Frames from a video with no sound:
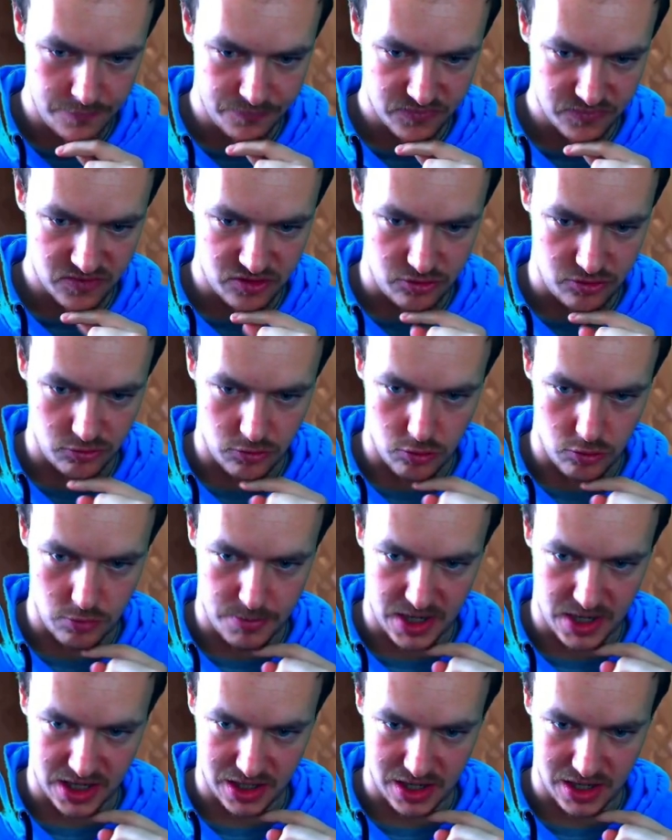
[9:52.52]
Trigore
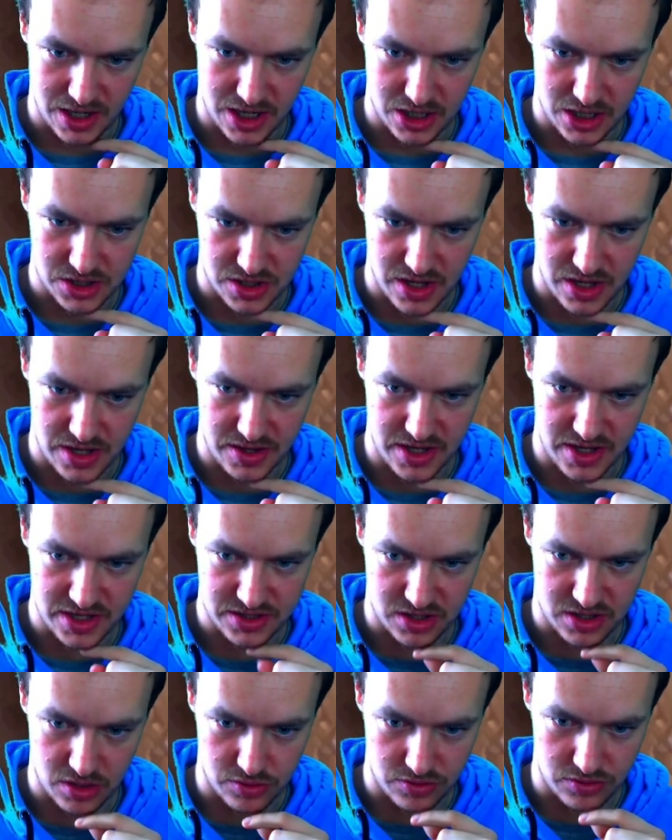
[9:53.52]
backlash, then this
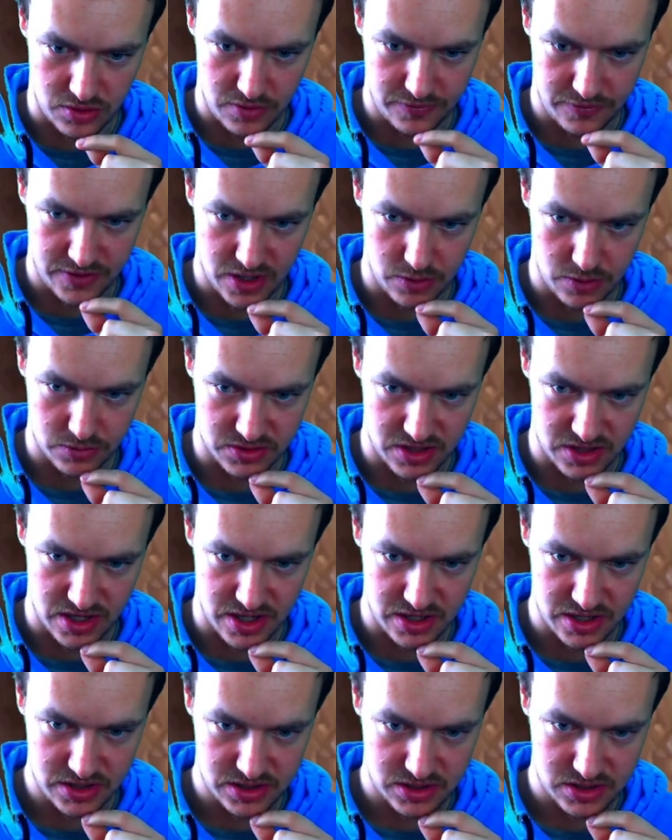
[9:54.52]
goes off, kills
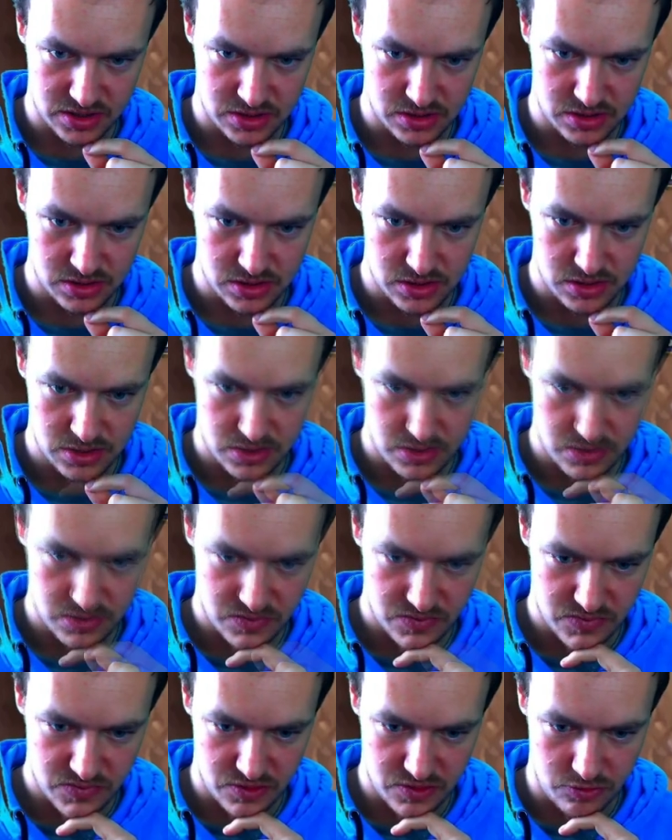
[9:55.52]
this.
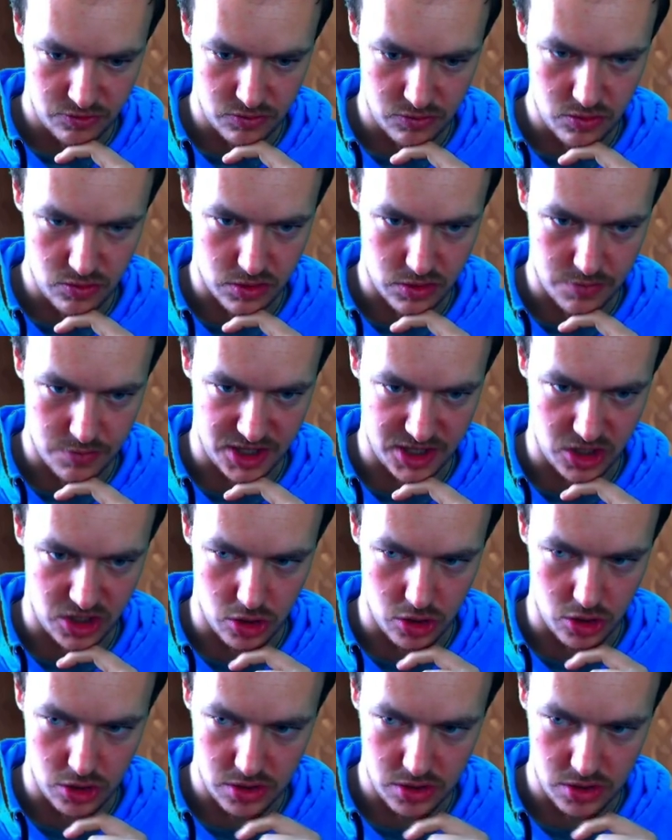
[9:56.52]
Trigore could be good.